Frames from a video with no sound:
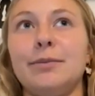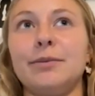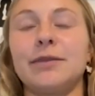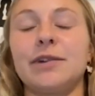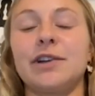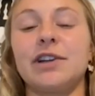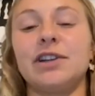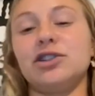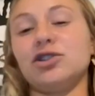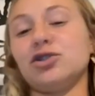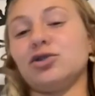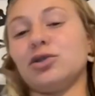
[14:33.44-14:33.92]

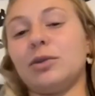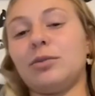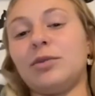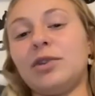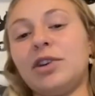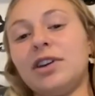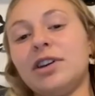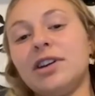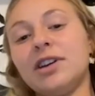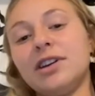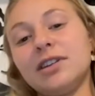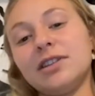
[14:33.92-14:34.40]

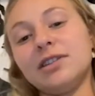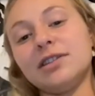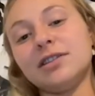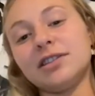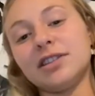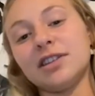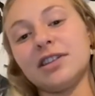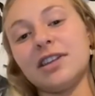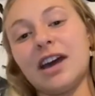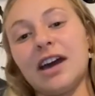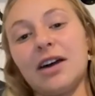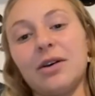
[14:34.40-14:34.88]
contributed
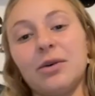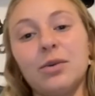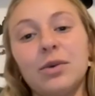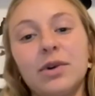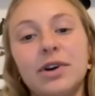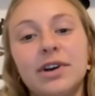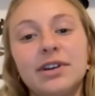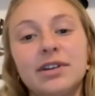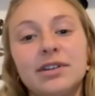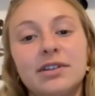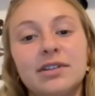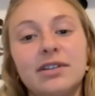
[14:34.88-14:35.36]
to that
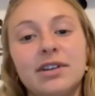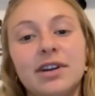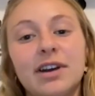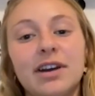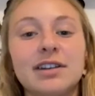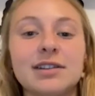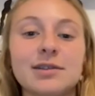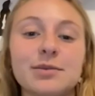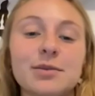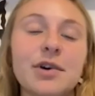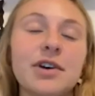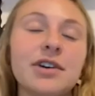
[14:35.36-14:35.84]
win
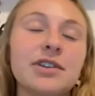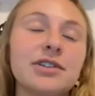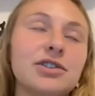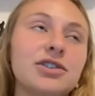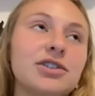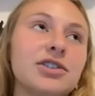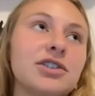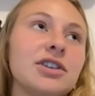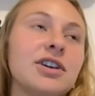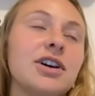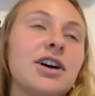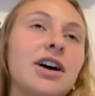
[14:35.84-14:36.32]
as
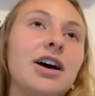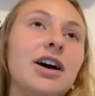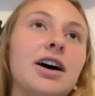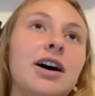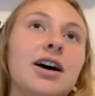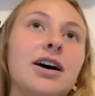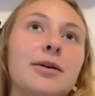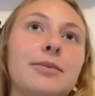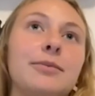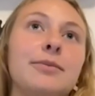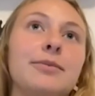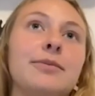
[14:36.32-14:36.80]
much.
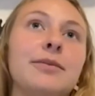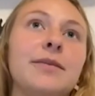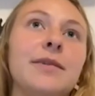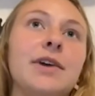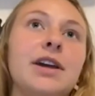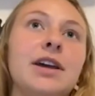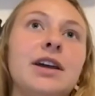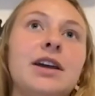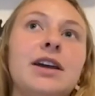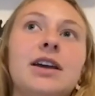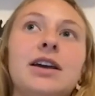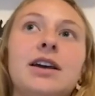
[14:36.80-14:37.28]

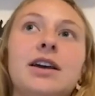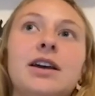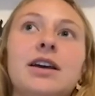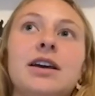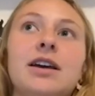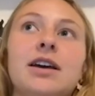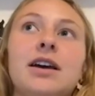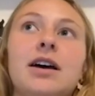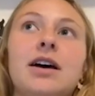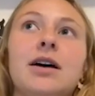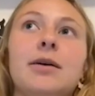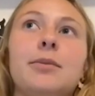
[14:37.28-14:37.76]

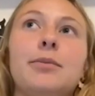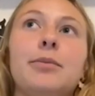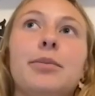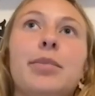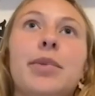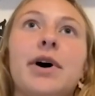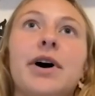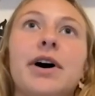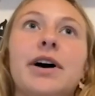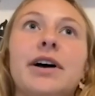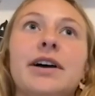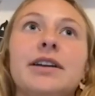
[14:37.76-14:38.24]

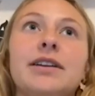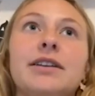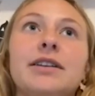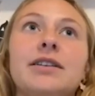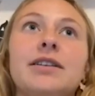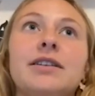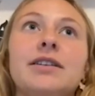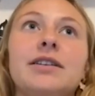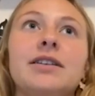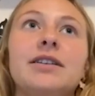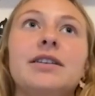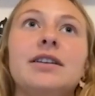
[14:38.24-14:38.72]
But
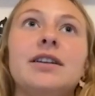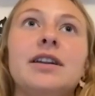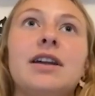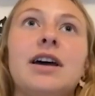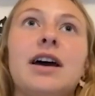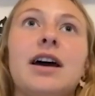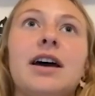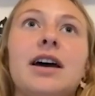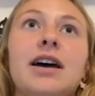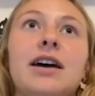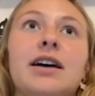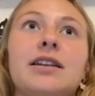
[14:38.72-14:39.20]

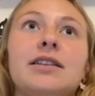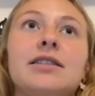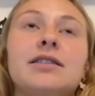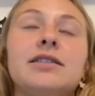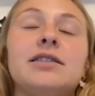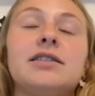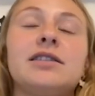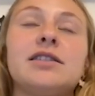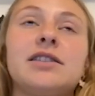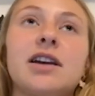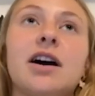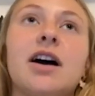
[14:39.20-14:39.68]
at
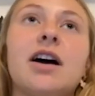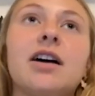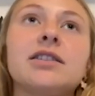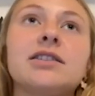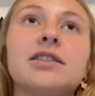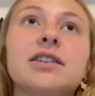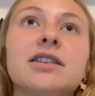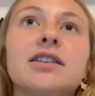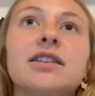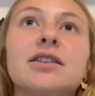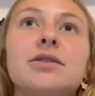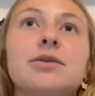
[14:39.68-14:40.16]

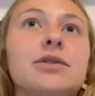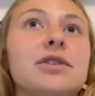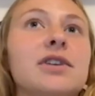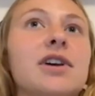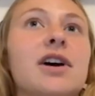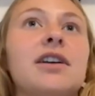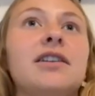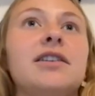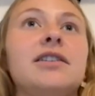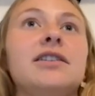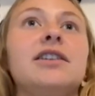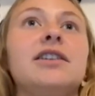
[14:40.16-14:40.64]
Stockton, it was
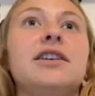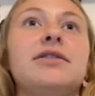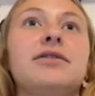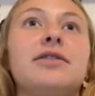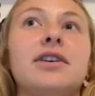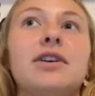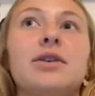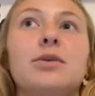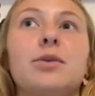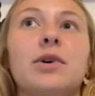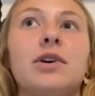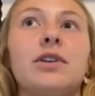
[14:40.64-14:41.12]
kind of
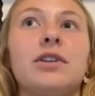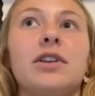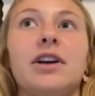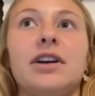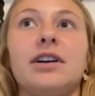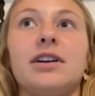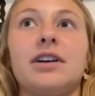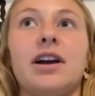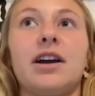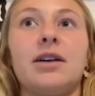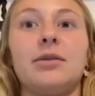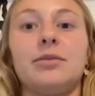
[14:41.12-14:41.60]
different where
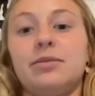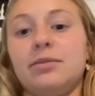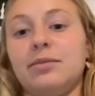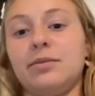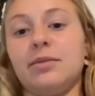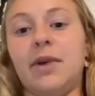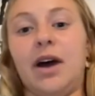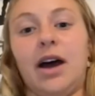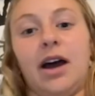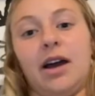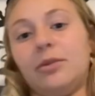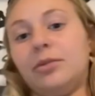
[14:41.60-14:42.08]
like I
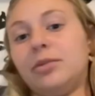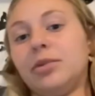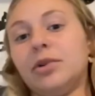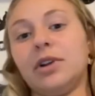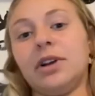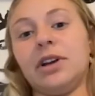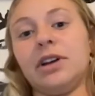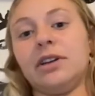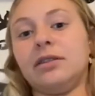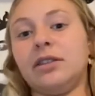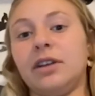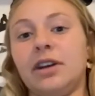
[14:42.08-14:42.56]

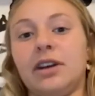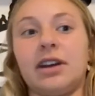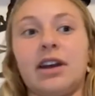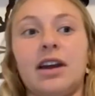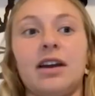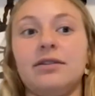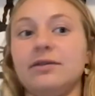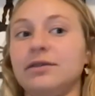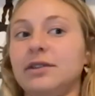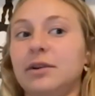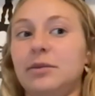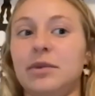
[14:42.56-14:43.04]
played like
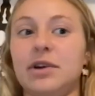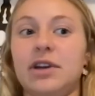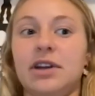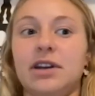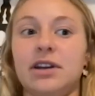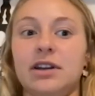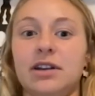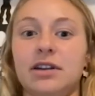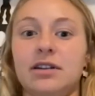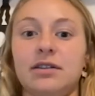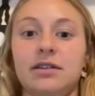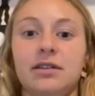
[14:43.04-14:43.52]
every
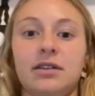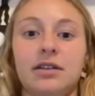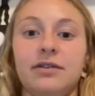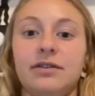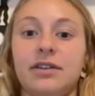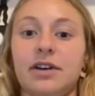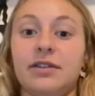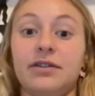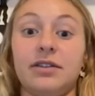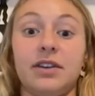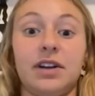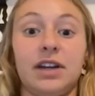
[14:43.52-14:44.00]
minute of
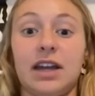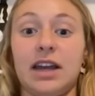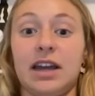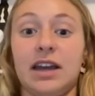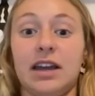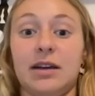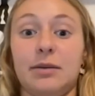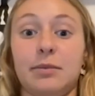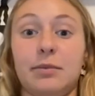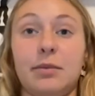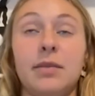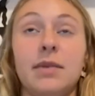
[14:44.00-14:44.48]
every
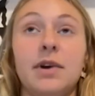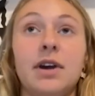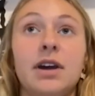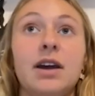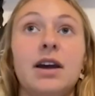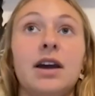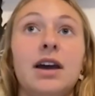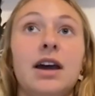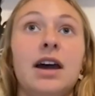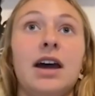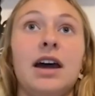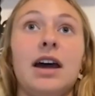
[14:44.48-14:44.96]
game,
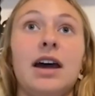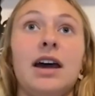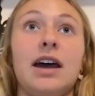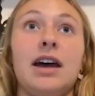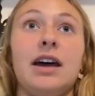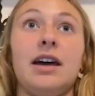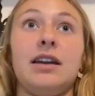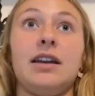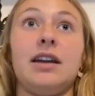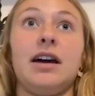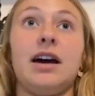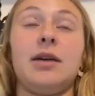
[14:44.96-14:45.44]

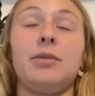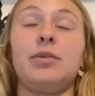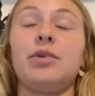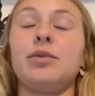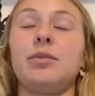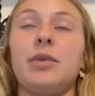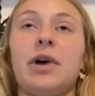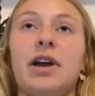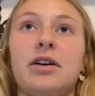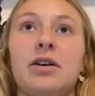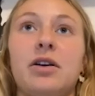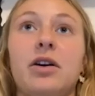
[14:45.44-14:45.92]
and I put
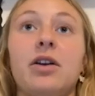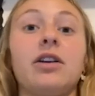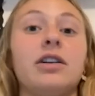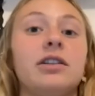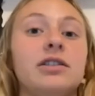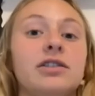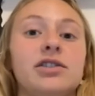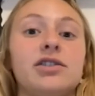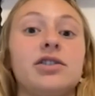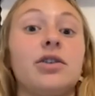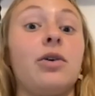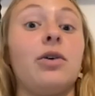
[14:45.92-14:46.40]
my heart
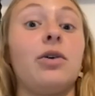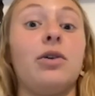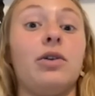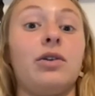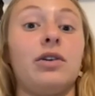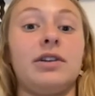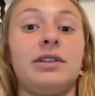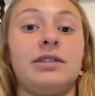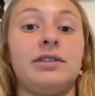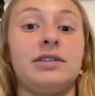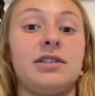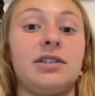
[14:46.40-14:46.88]
and soul
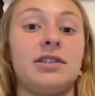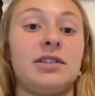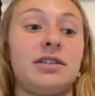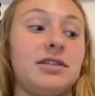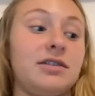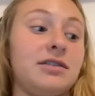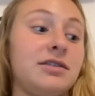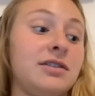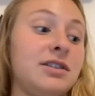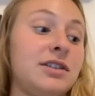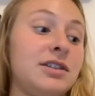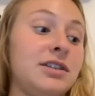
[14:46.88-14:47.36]
into,